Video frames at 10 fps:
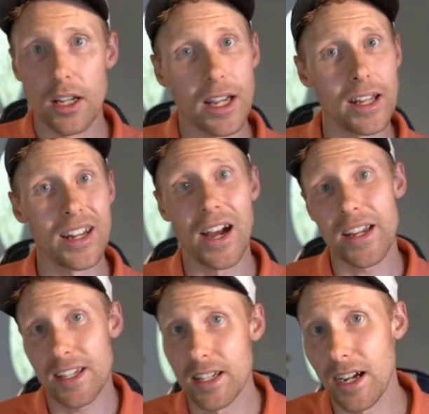And I
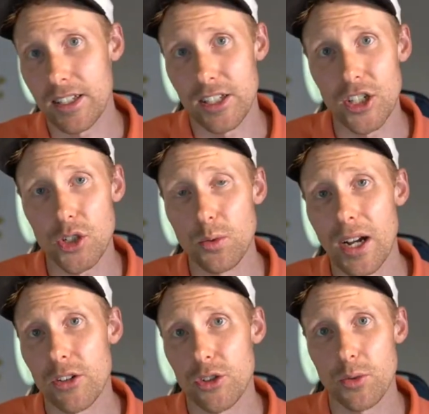cannot teach you
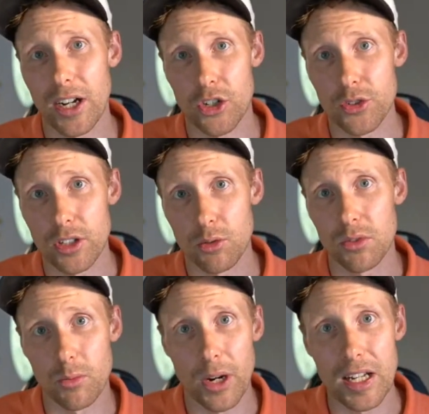how to actually do
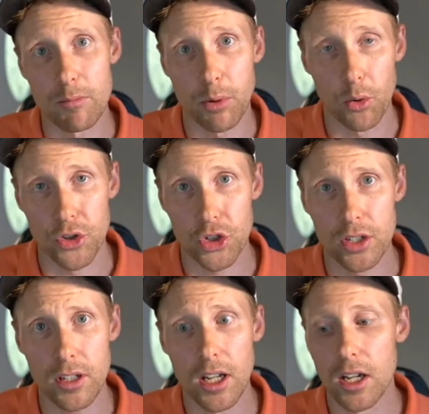the writing
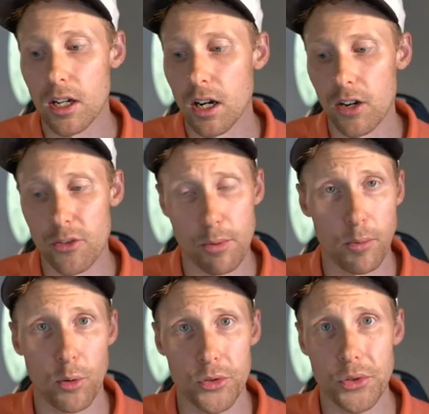portion of a
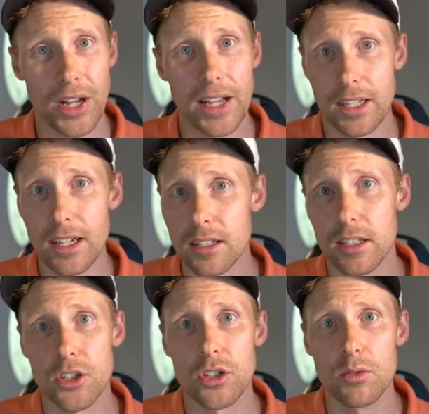proposal. I can't
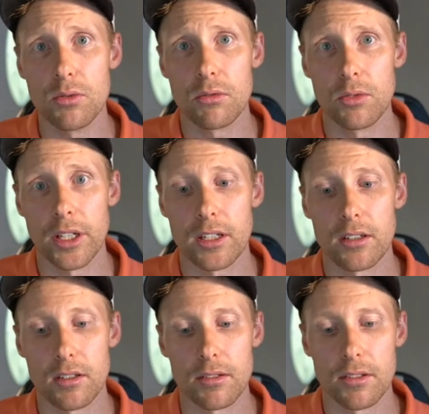teach you,
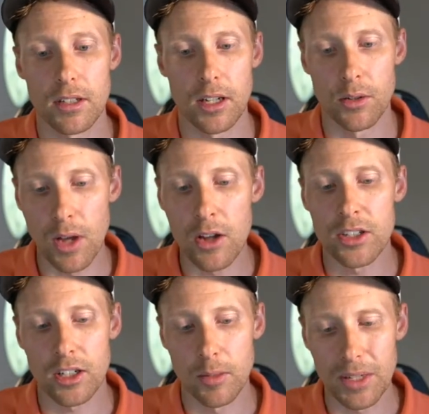
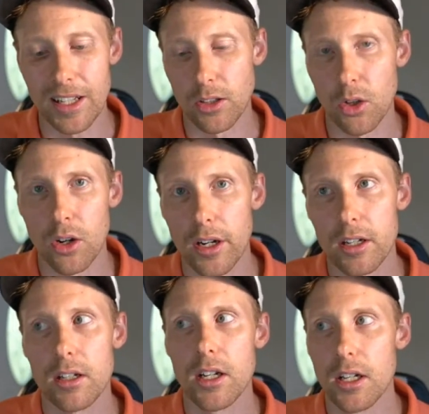it's going to be a
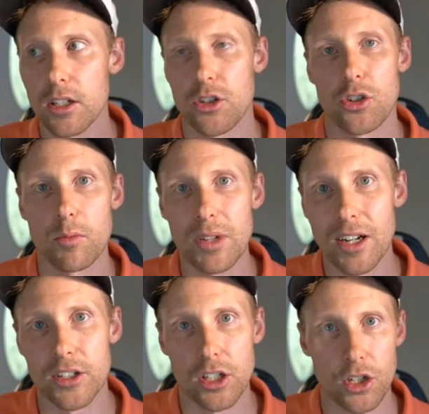long-term
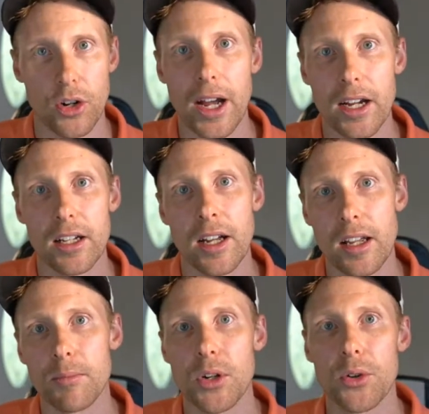nut to crack, and I
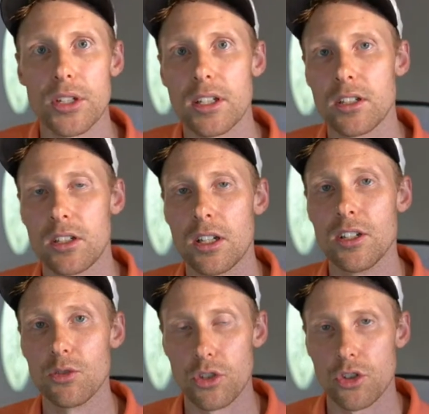am going to
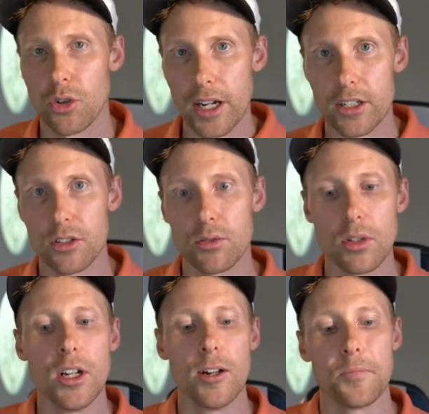continue to try to
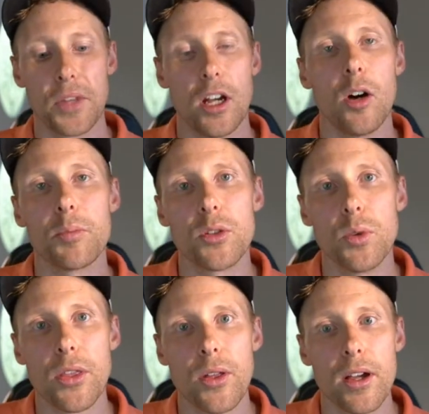help you
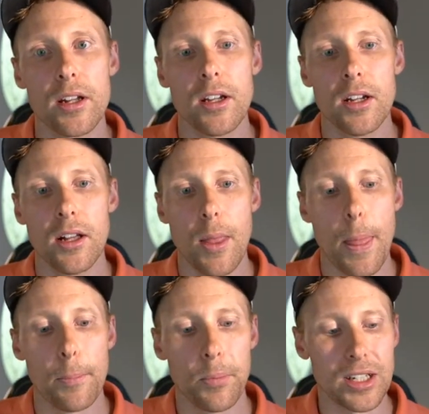with that.
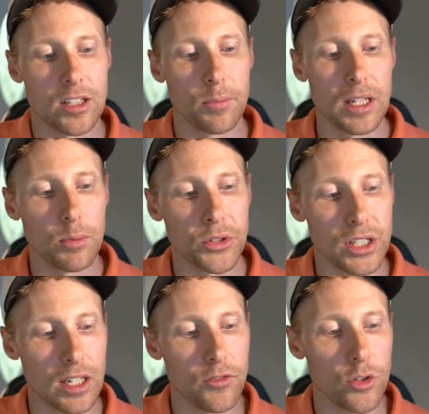But to be able to
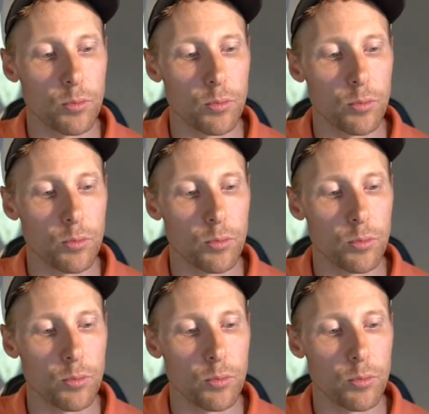give you